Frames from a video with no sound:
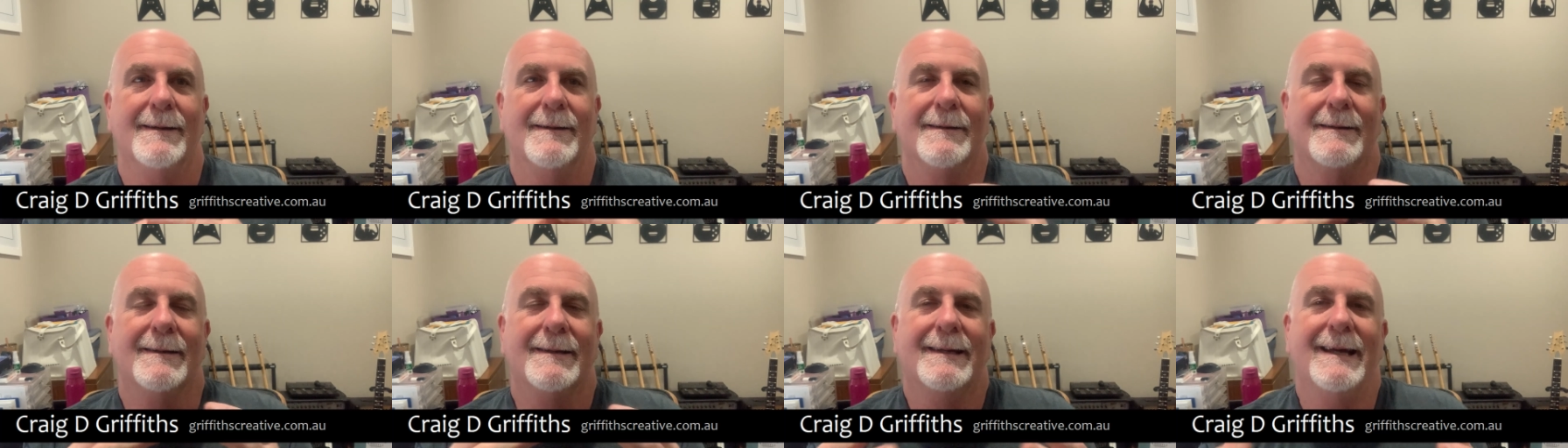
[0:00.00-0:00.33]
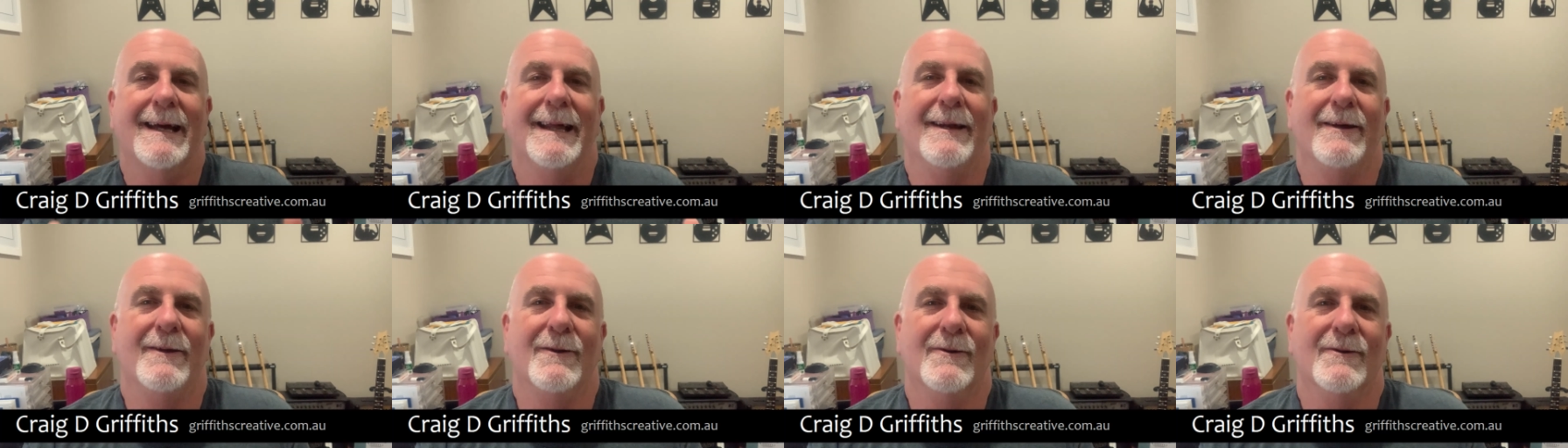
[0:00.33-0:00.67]

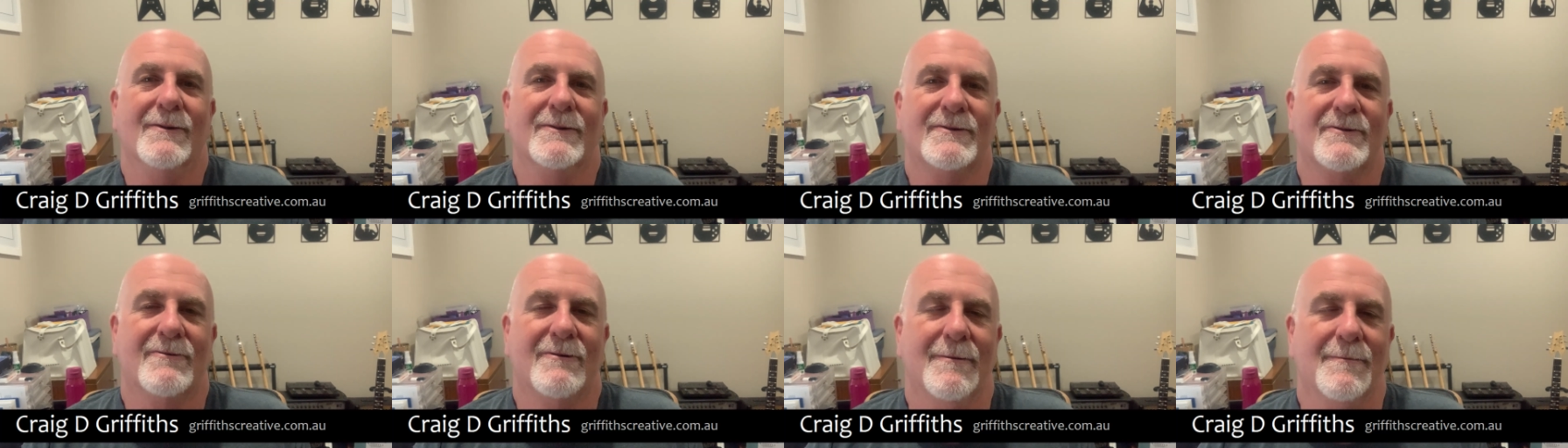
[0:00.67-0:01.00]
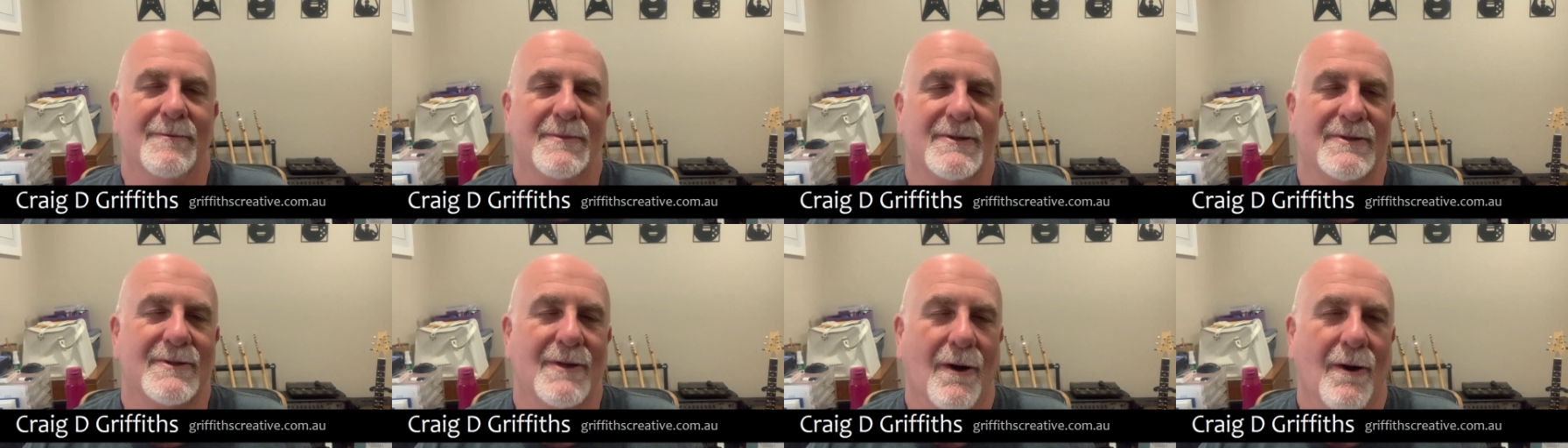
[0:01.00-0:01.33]
getting your script
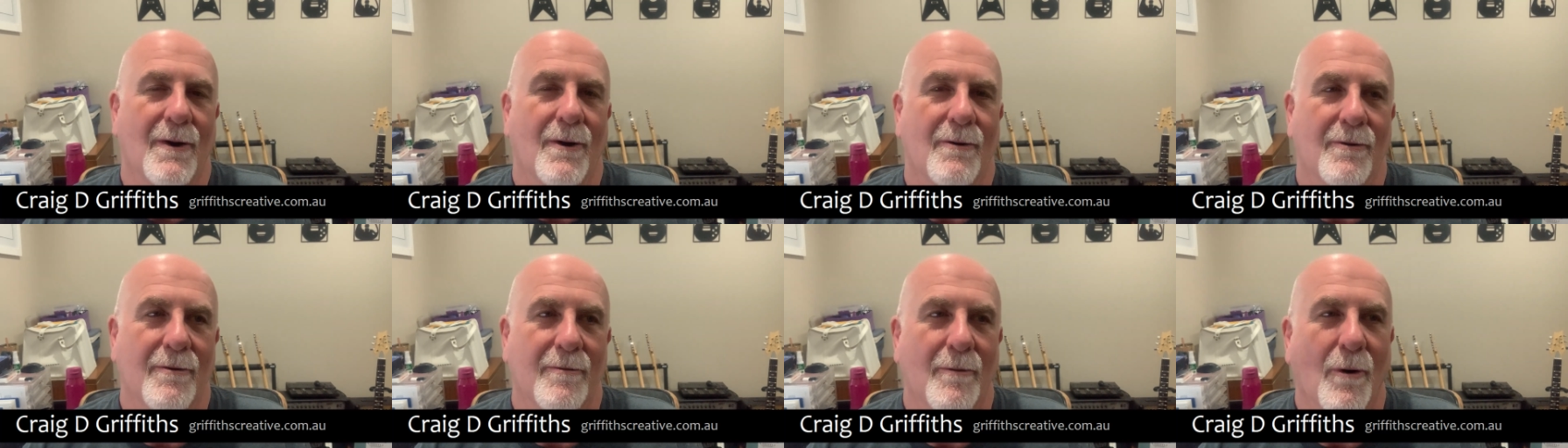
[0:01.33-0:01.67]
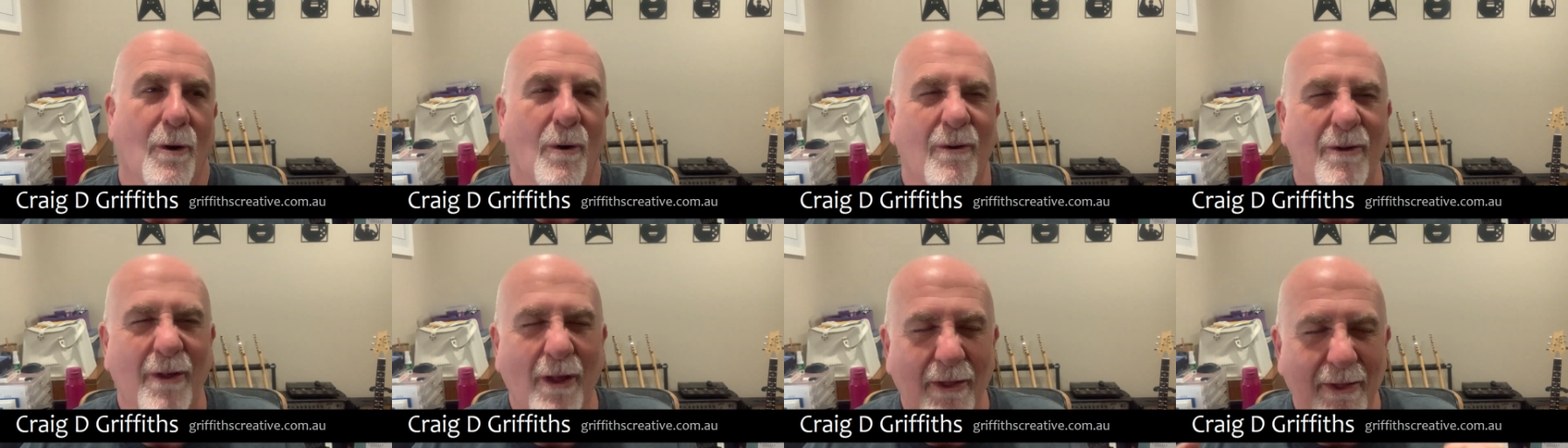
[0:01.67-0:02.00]
sold,
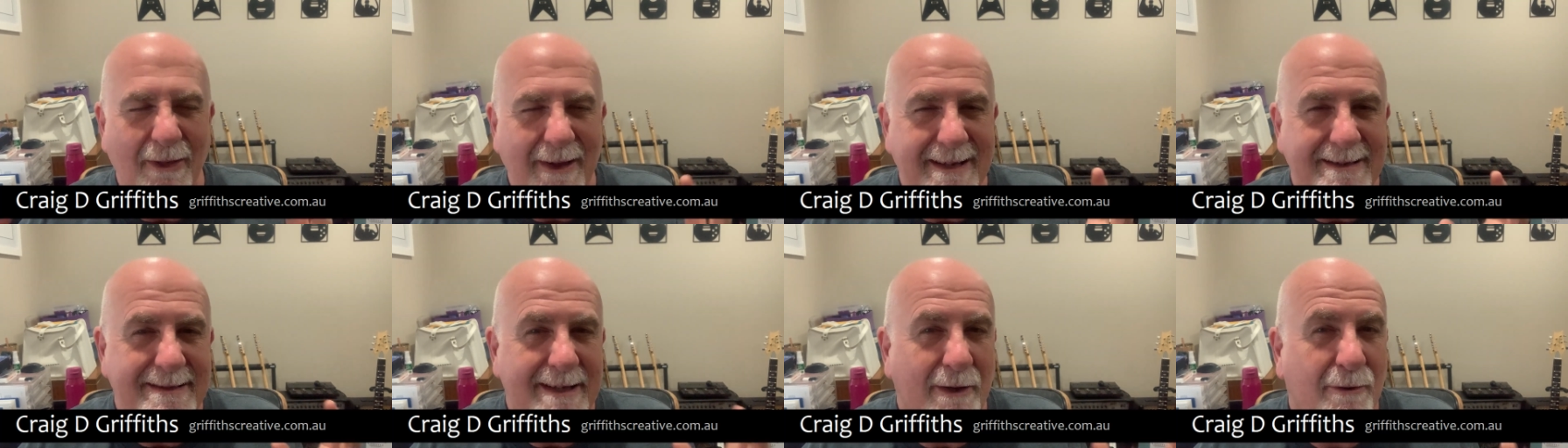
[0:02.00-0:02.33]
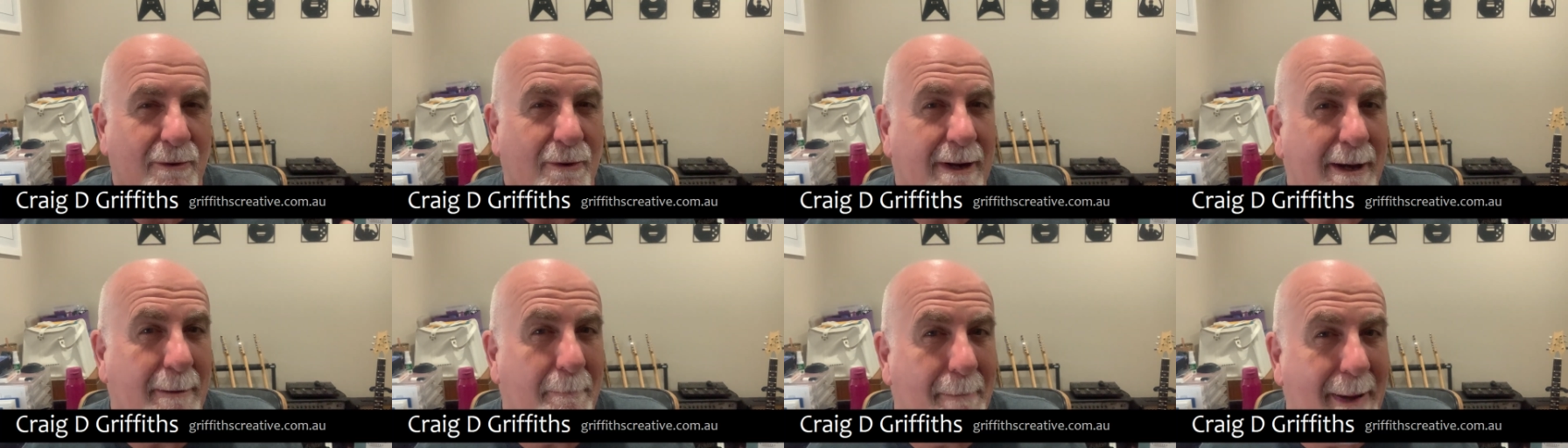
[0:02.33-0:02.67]
or the things that
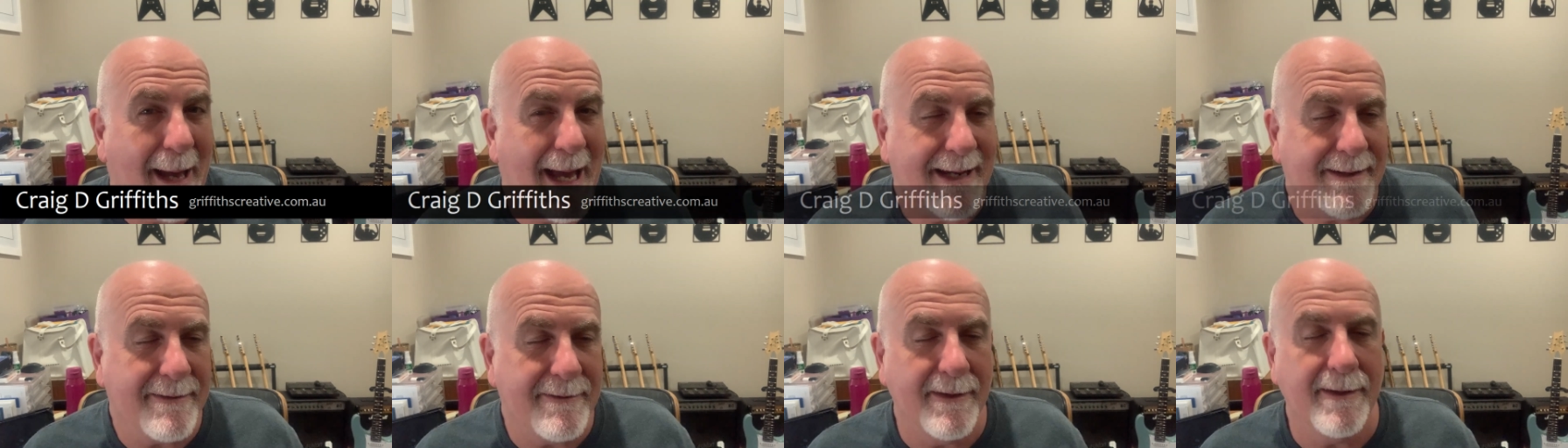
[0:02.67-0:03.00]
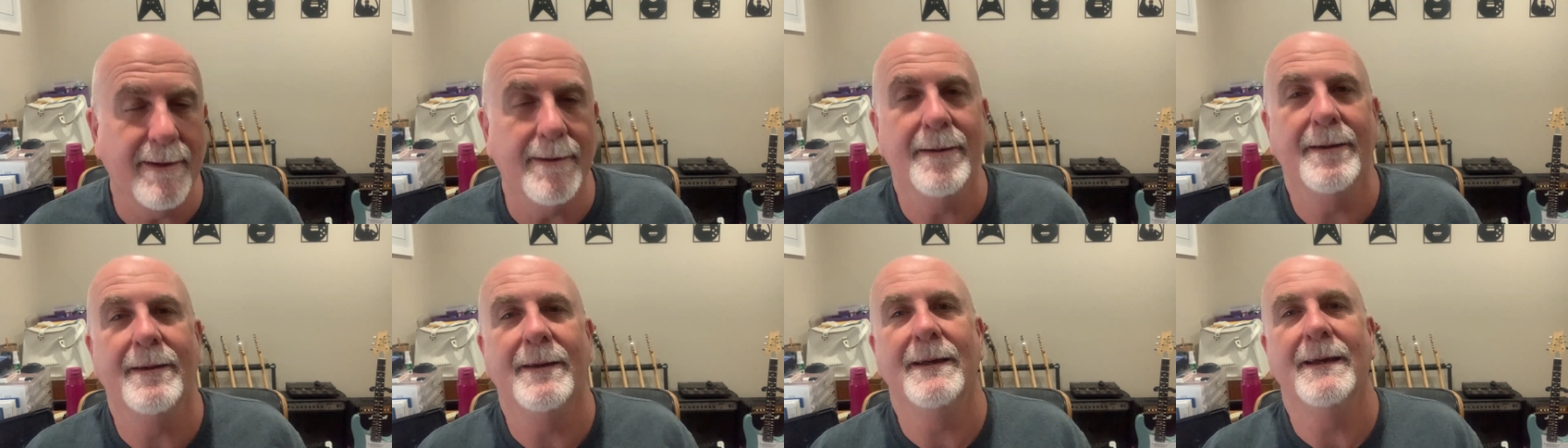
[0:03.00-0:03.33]
could impact it,
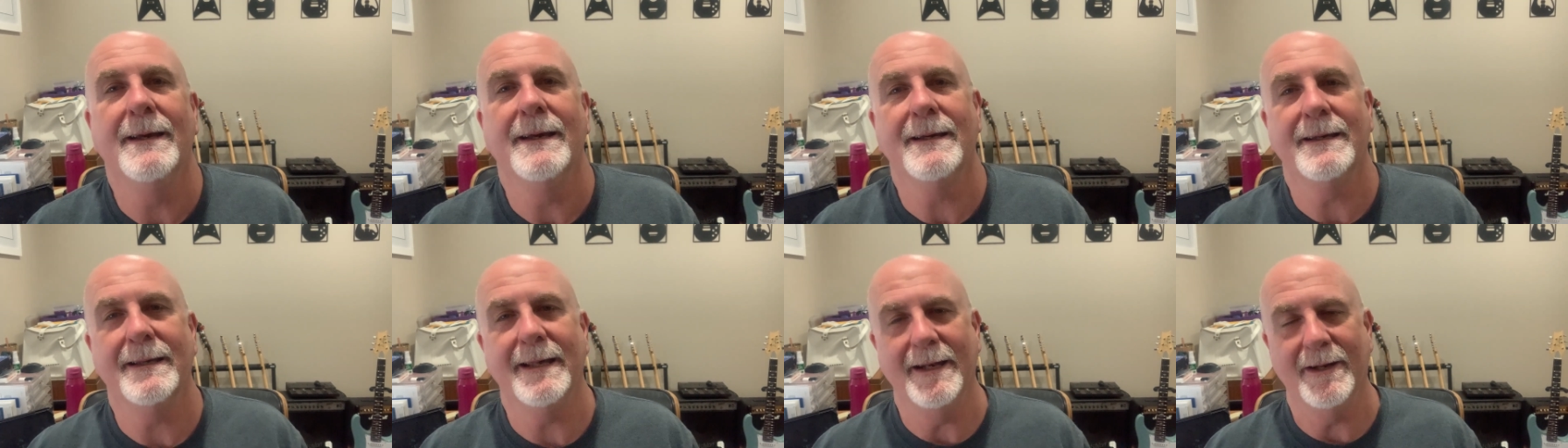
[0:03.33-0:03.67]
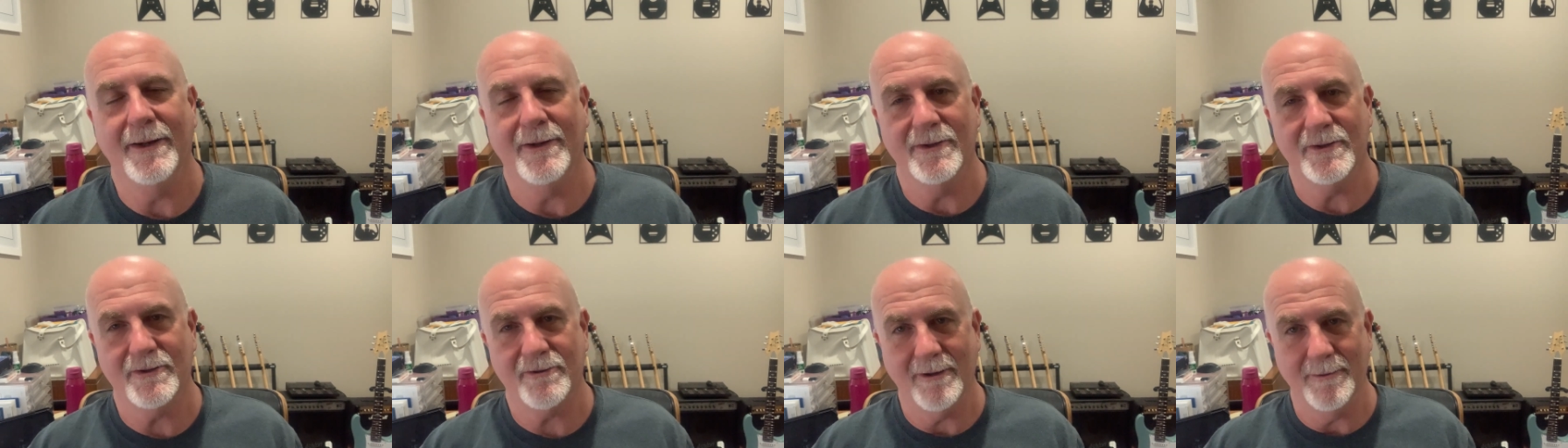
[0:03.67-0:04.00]
getting
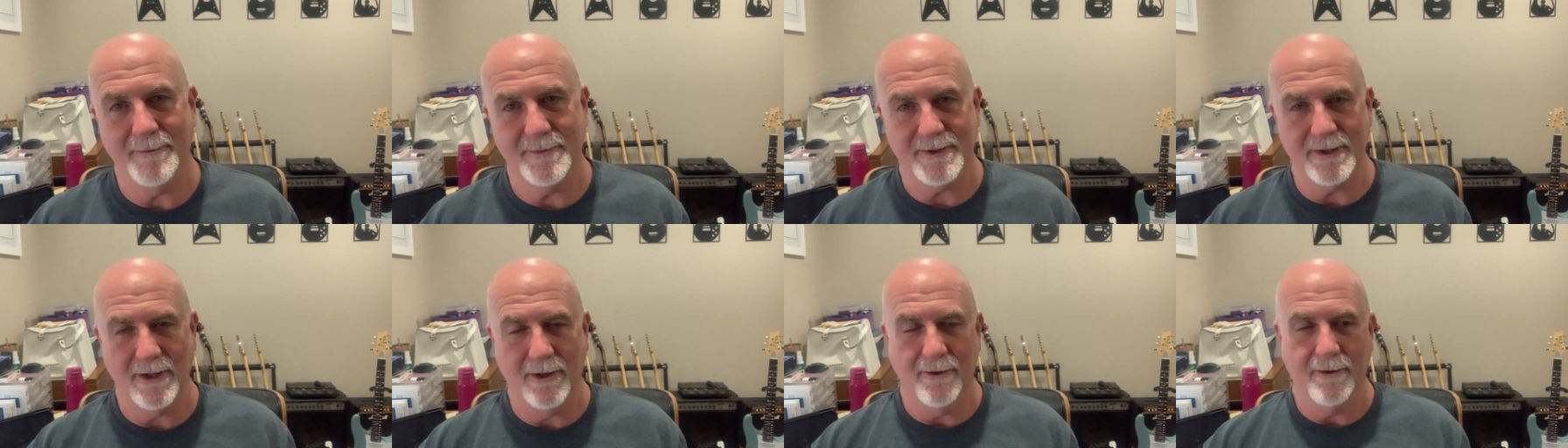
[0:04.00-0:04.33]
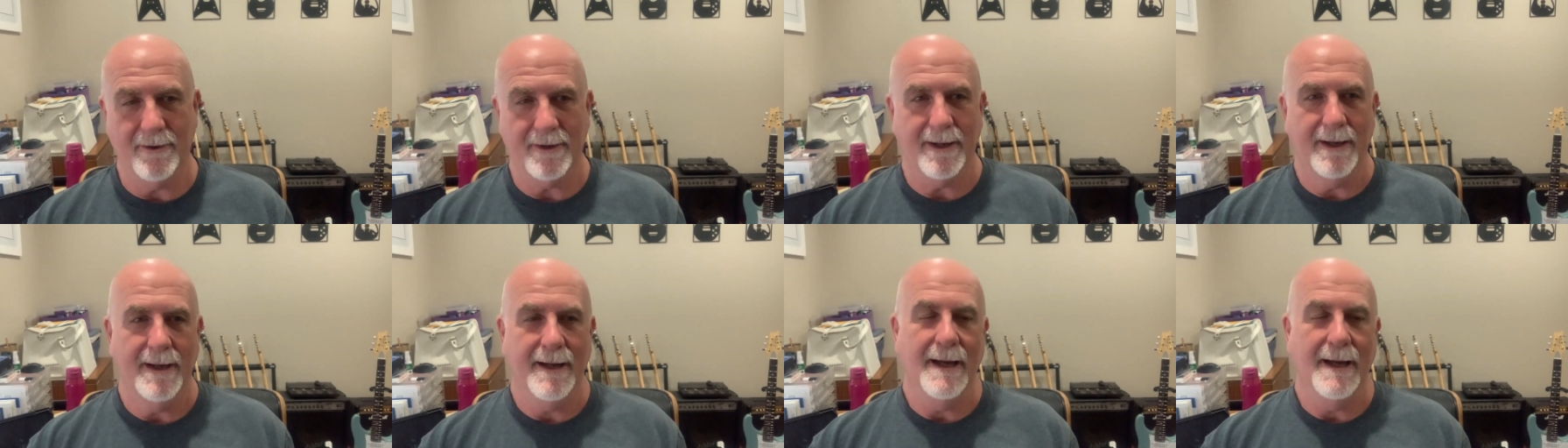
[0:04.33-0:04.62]
your script sold.